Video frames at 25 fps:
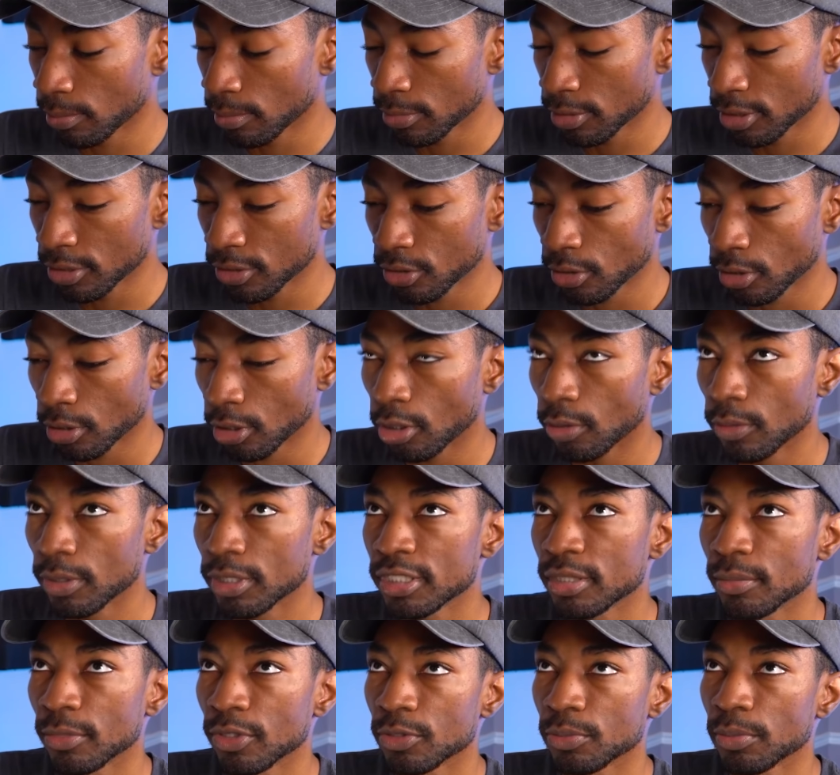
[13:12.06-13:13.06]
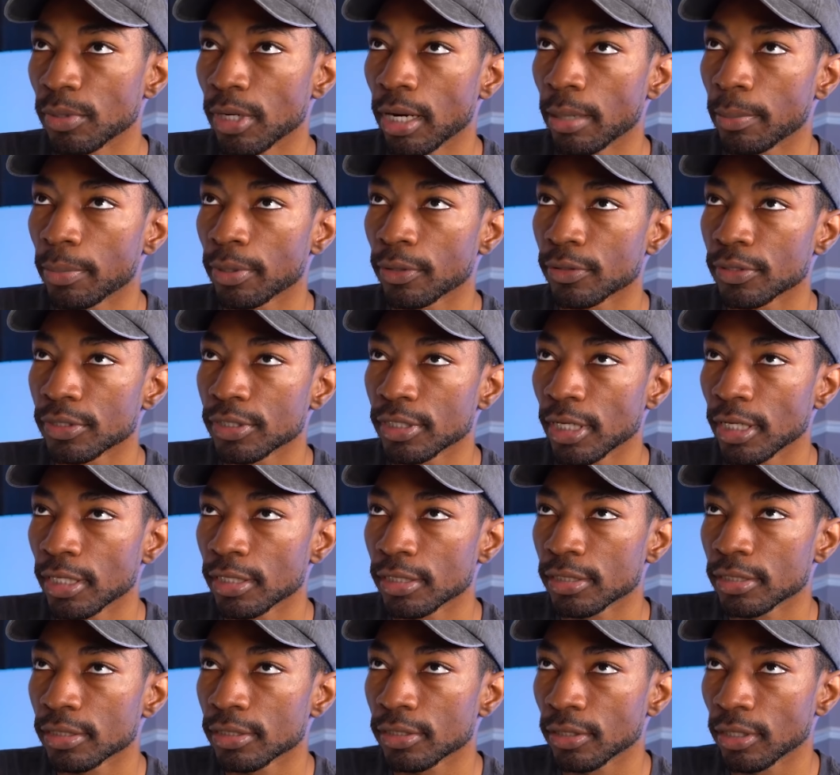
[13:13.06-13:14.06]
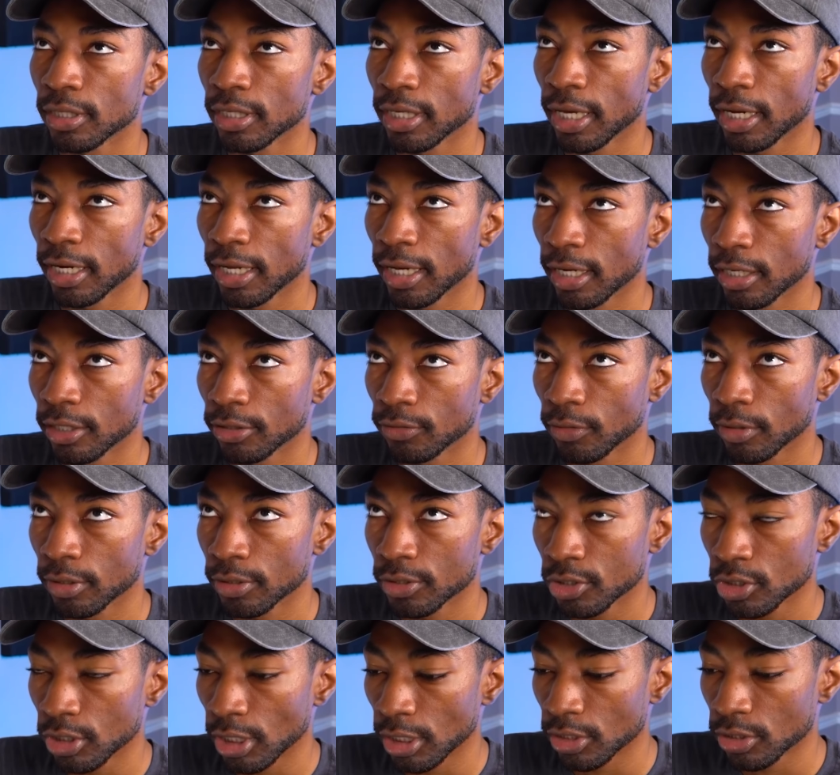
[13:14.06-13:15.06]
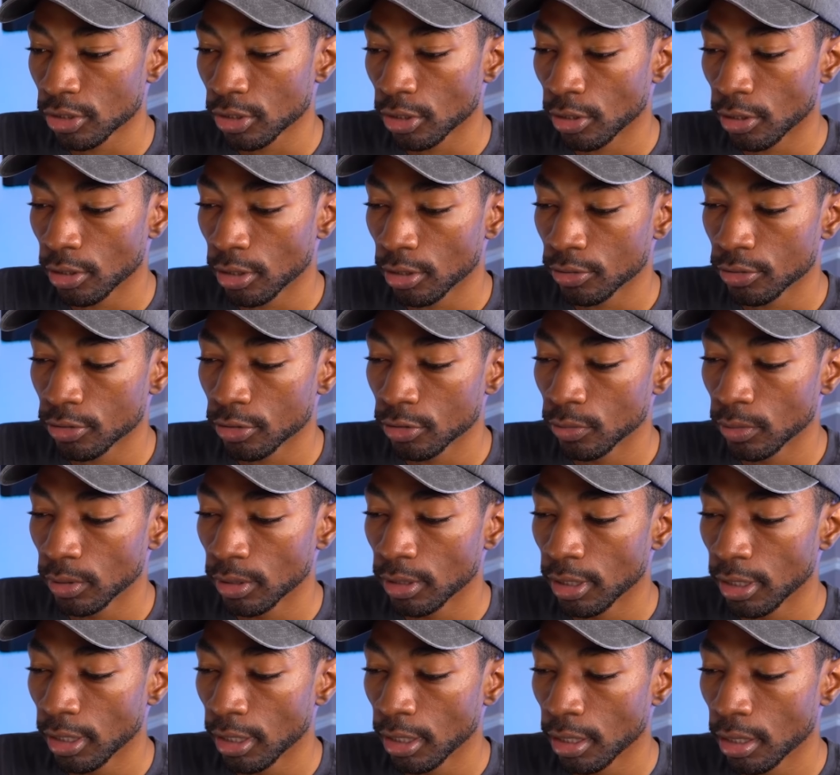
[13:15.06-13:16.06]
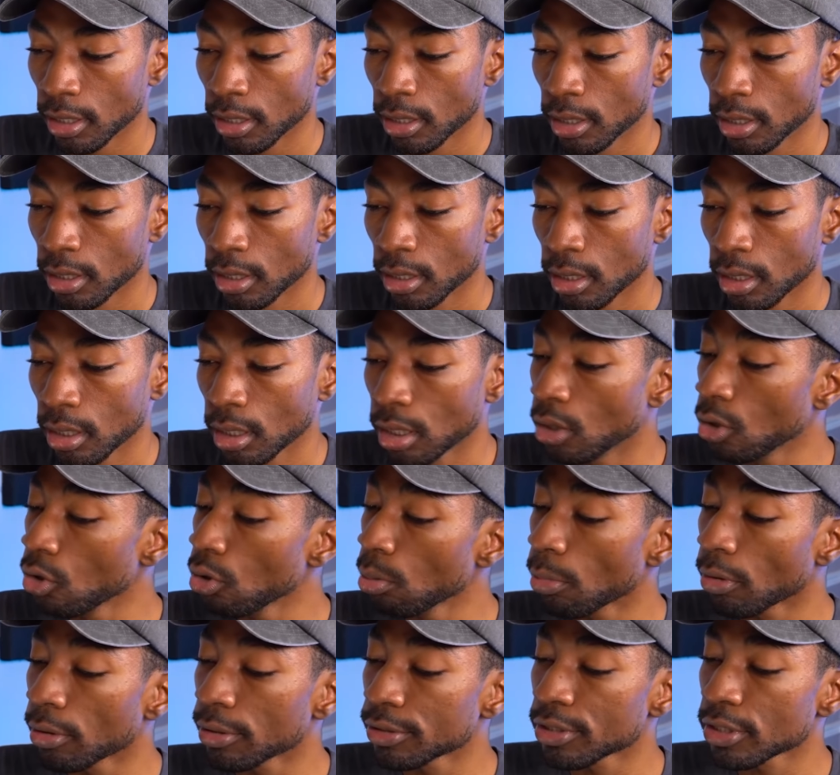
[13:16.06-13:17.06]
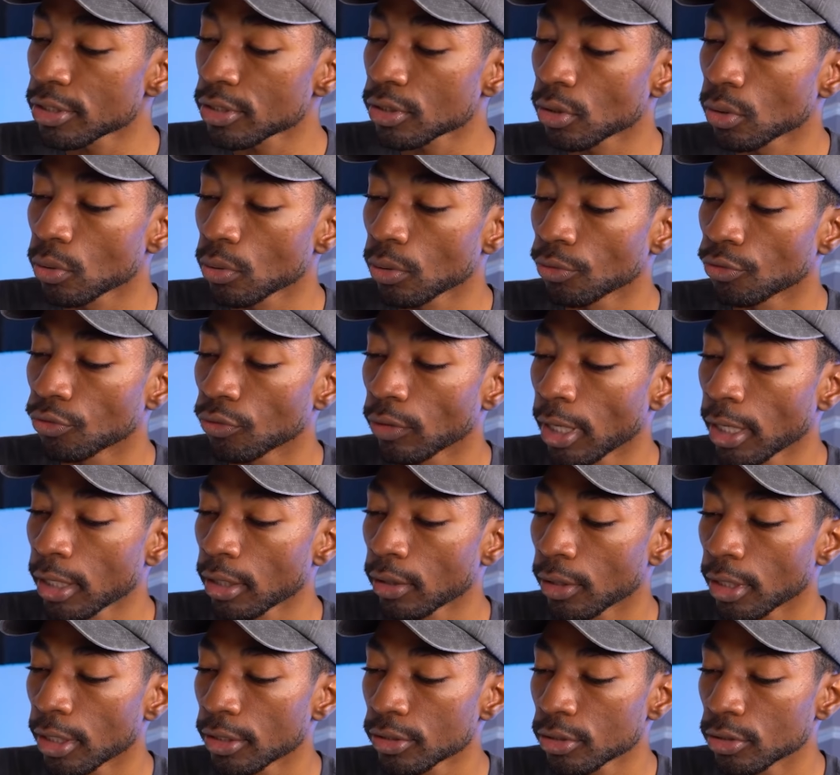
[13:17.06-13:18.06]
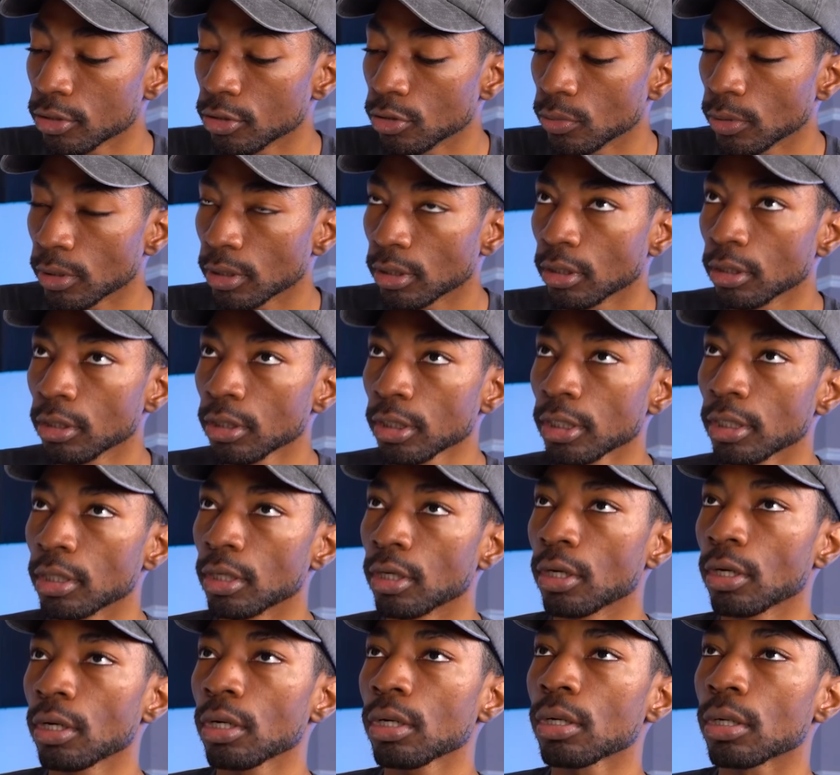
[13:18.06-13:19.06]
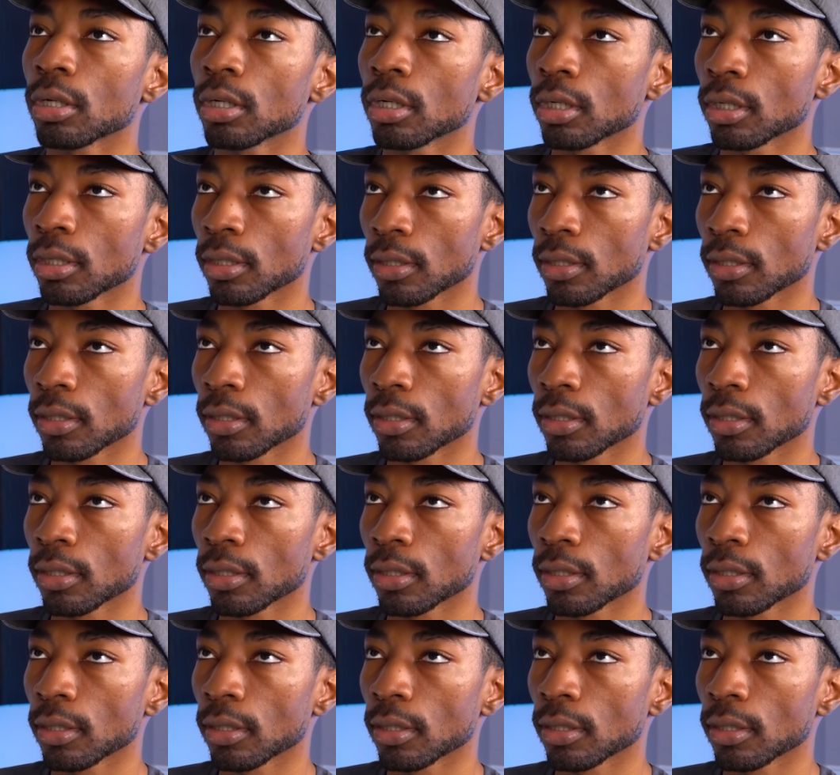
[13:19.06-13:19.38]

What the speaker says: these aren't always the most popular sets, so they kind of got to throw a chase card or two in there. Oh, Marincess Coral Triangle, that's a new one. Look at her.